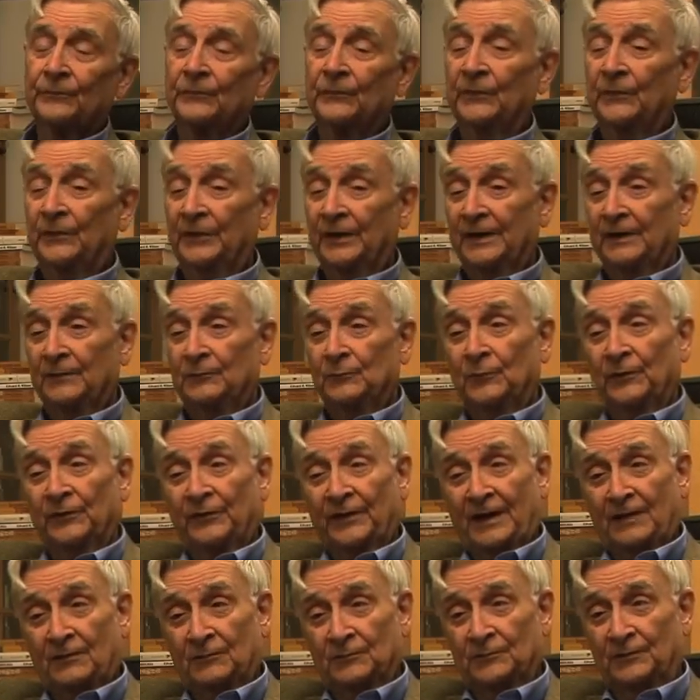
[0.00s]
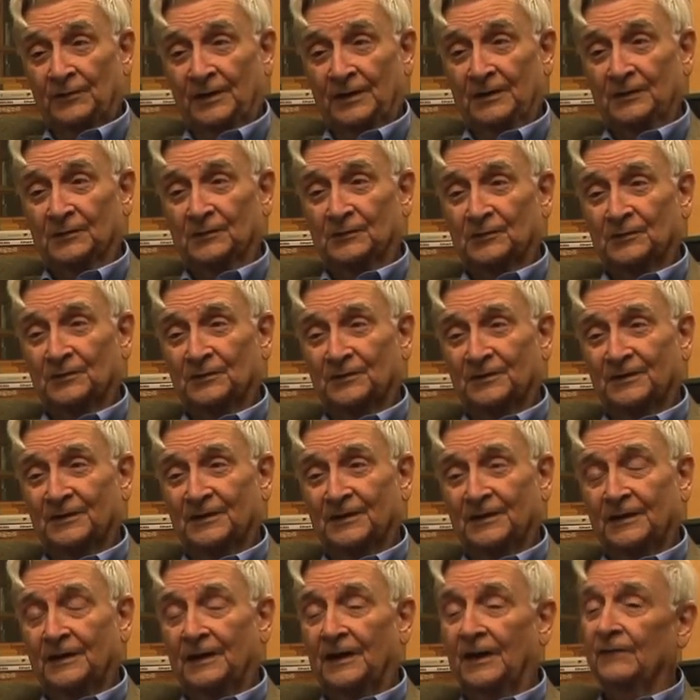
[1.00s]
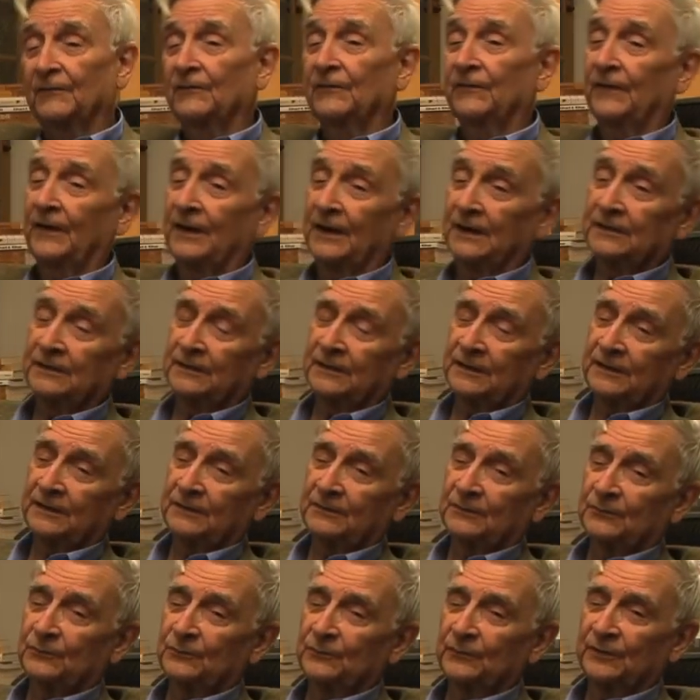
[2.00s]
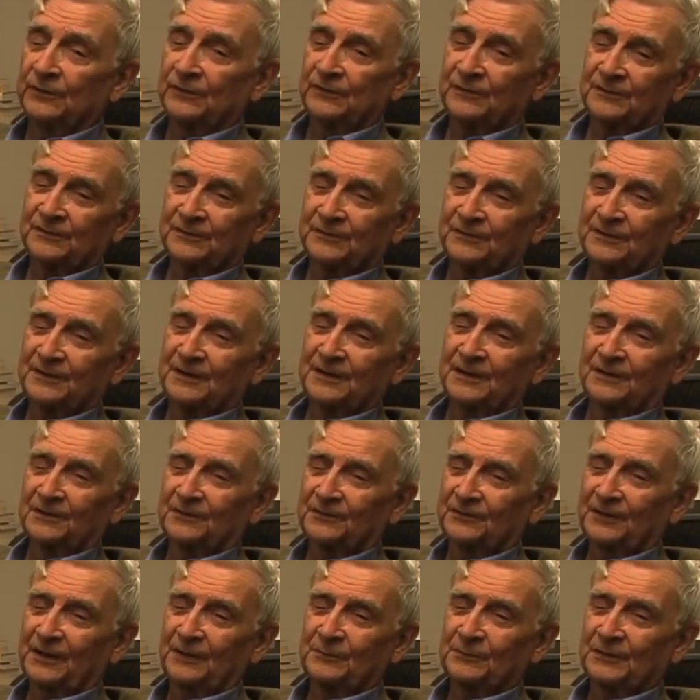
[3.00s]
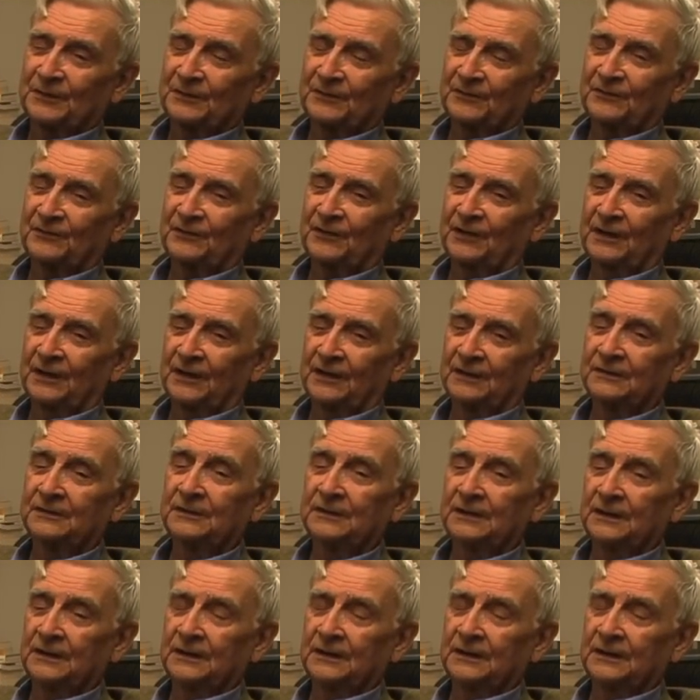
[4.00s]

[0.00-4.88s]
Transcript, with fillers: then with outrage, and finally with the acceptance saying,